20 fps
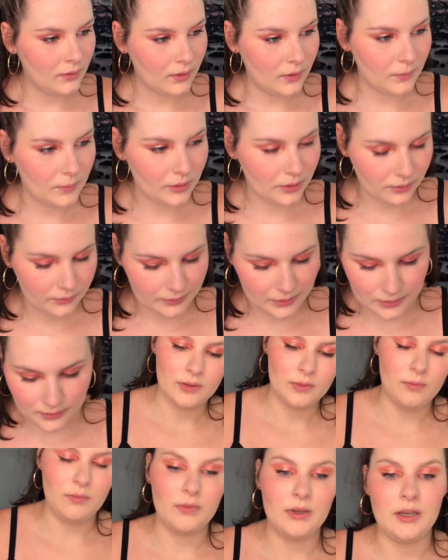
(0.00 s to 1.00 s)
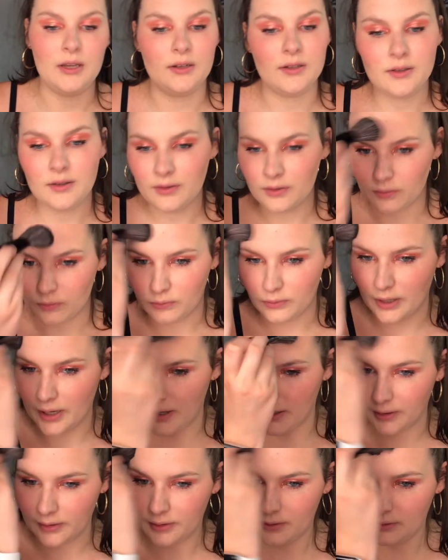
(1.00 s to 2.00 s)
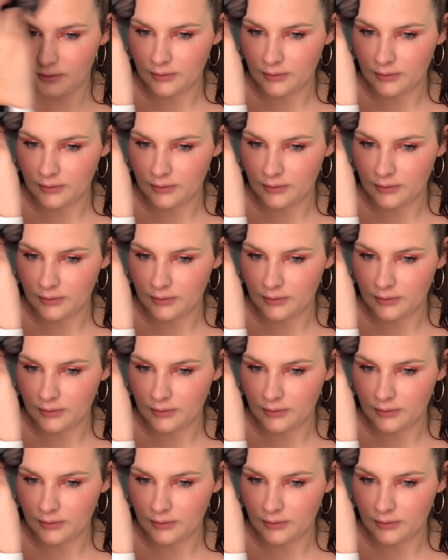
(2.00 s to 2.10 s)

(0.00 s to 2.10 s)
I'm nervous. Man, this is a wreck.